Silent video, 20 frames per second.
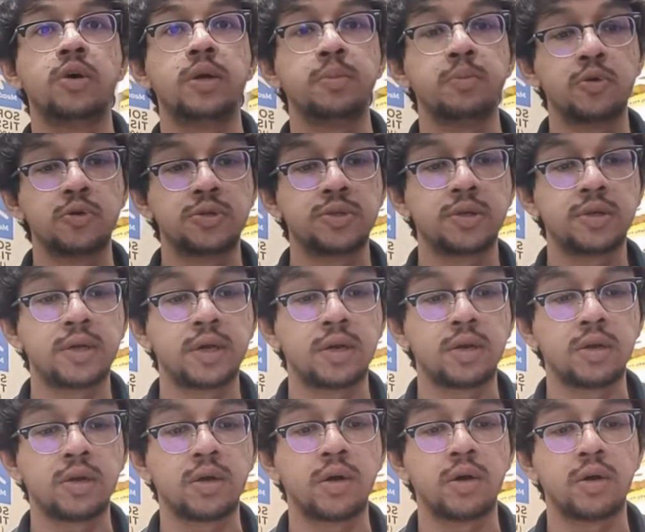emotion
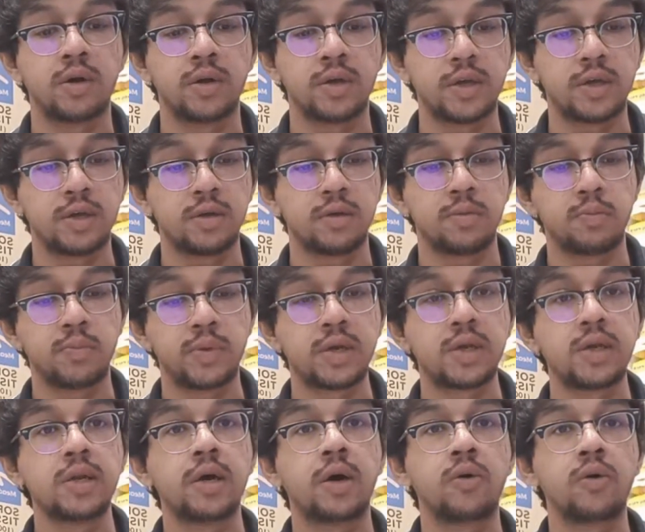and bring
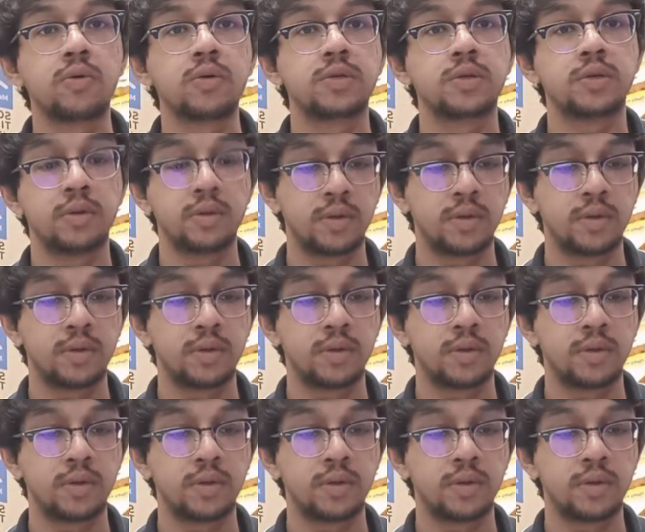it out,